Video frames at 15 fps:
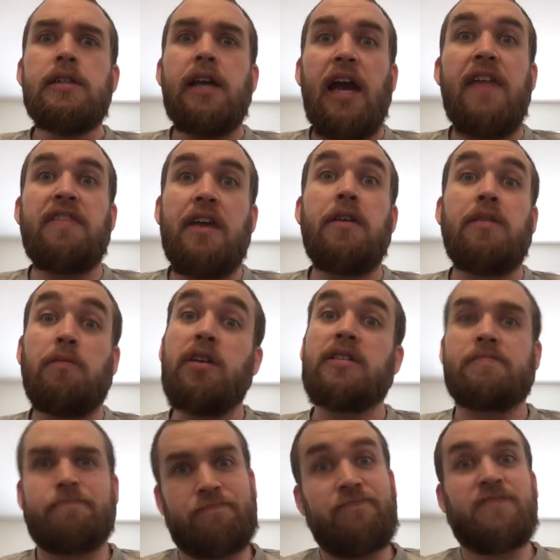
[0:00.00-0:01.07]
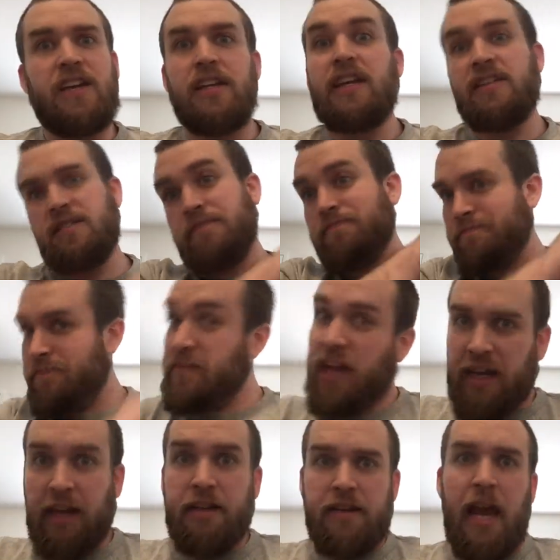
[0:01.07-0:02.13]
and then when Finn gets
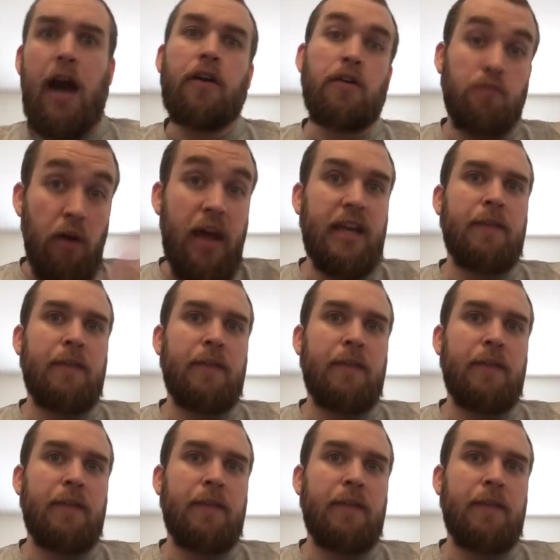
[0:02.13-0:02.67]
taken down and Rey